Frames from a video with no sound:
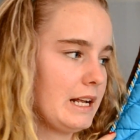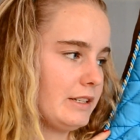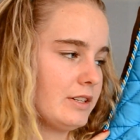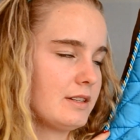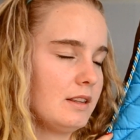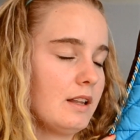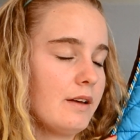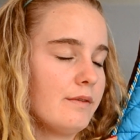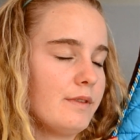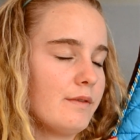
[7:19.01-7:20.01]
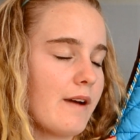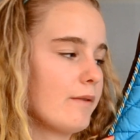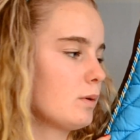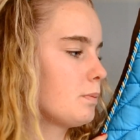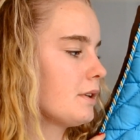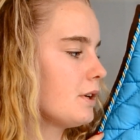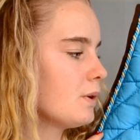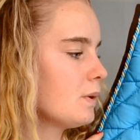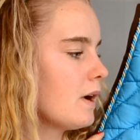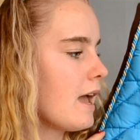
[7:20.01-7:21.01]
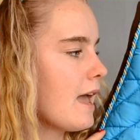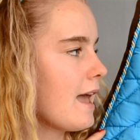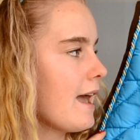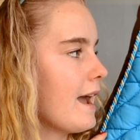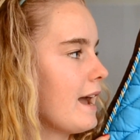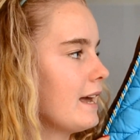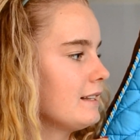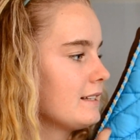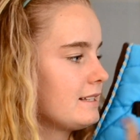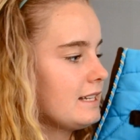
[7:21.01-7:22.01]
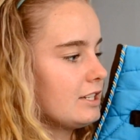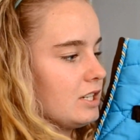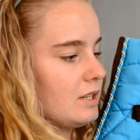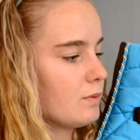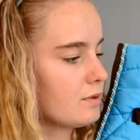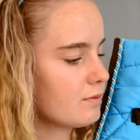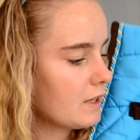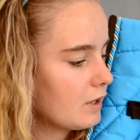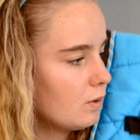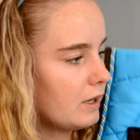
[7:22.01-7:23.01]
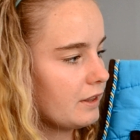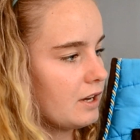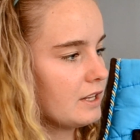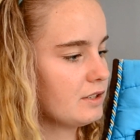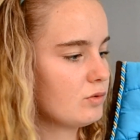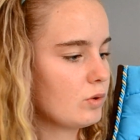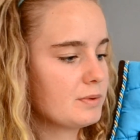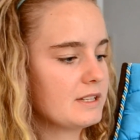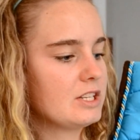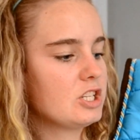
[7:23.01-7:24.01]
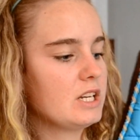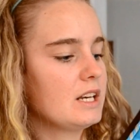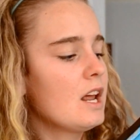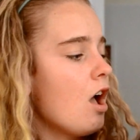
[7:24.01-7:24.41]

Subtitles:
I just love the vibrant blue, and the stitching was really cool, I thought, the swoop stitching.